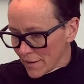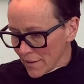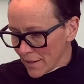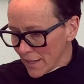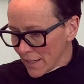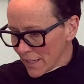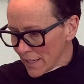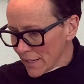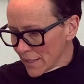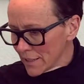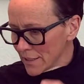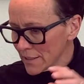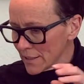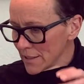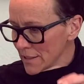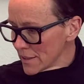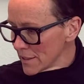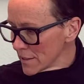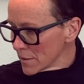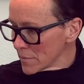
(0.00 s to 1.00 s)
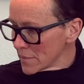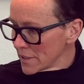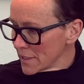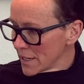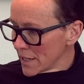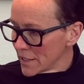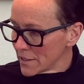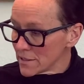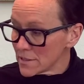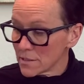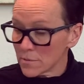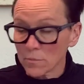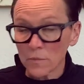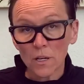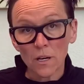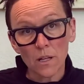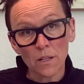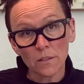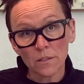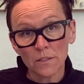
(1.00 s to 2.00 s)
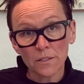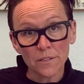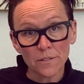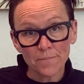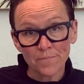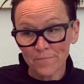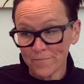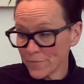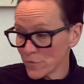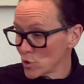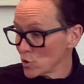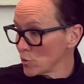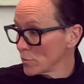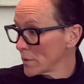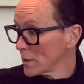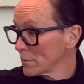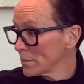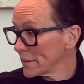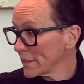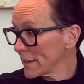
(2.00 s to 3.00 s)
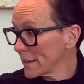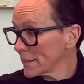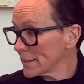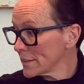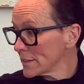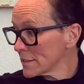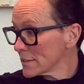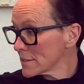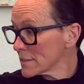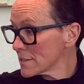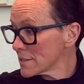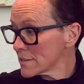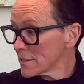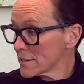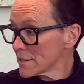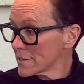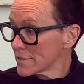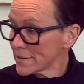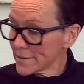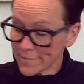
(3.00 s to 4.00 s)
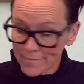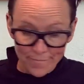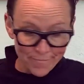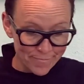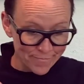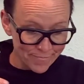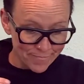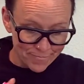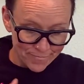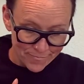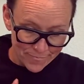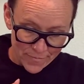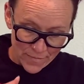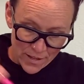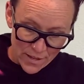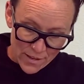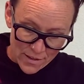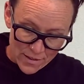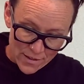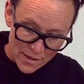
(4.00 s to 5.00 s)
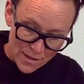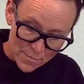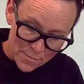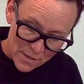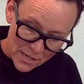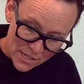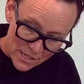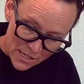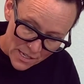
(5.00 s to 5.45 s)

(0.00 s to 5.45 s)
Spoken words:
And I think I'm going to add some color to my planets and make